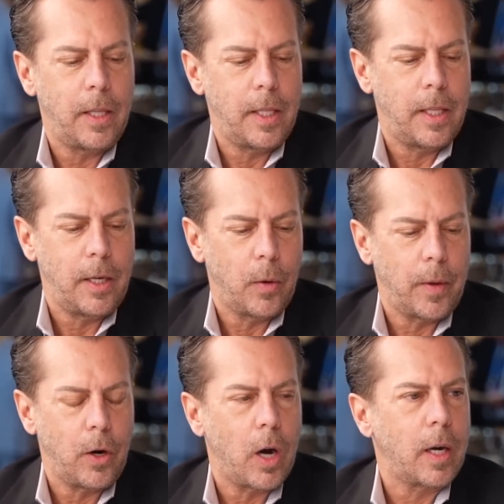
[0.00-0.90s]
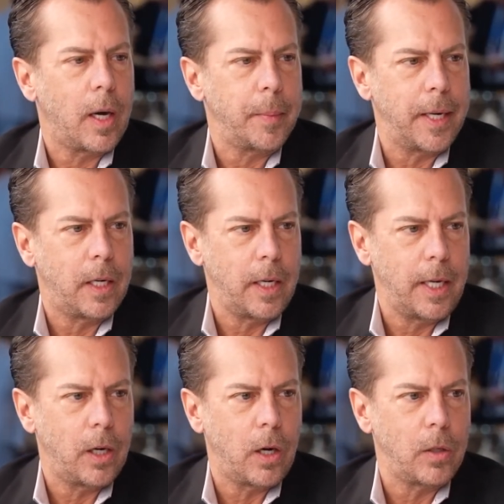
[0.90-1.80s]
they're not coming
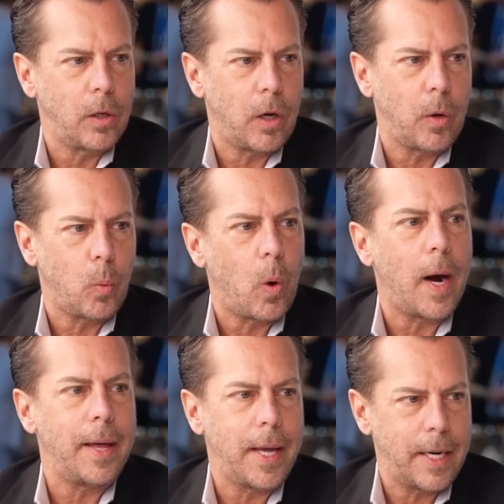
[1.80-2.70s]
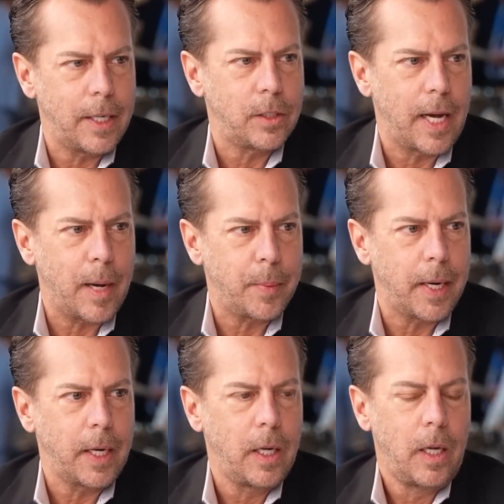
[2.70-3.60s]
clean on why that is
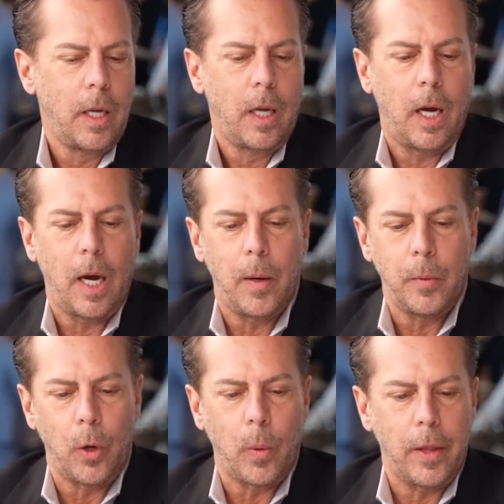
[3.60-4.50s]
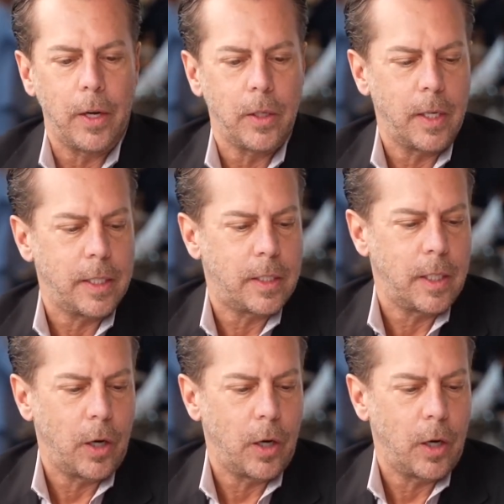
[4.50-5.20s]
happening. Whether it's